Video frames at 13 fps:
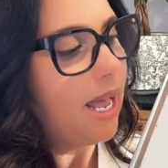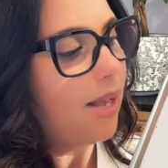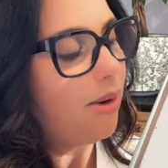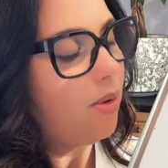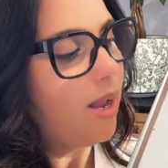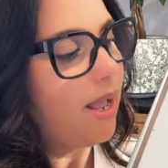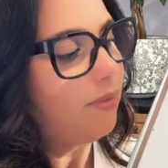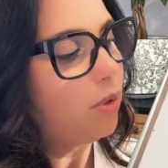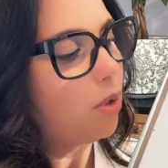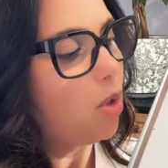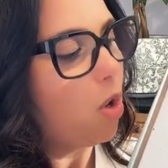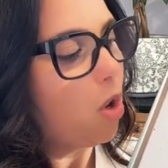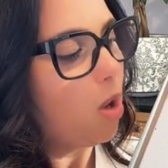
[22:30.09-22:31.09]
I don't have
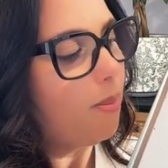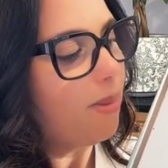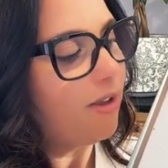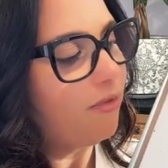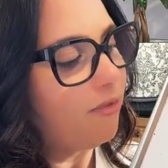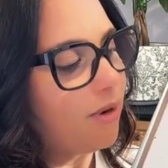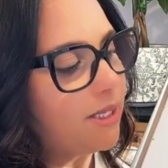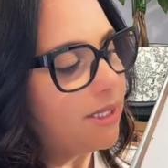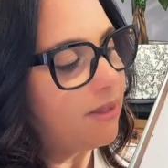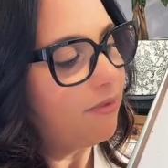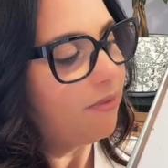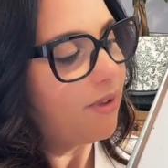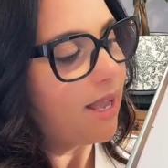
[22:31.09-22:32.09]
to call my friends
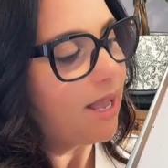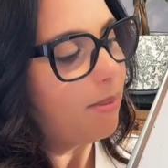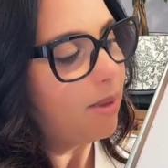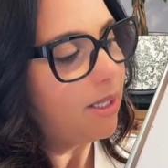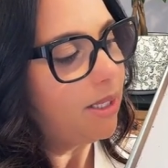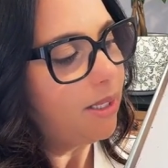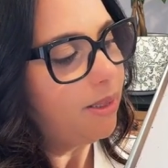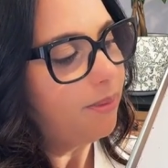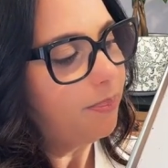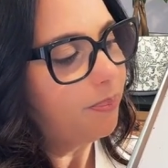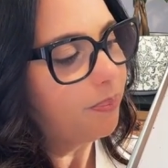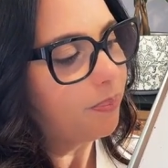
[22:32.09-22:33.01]
and family.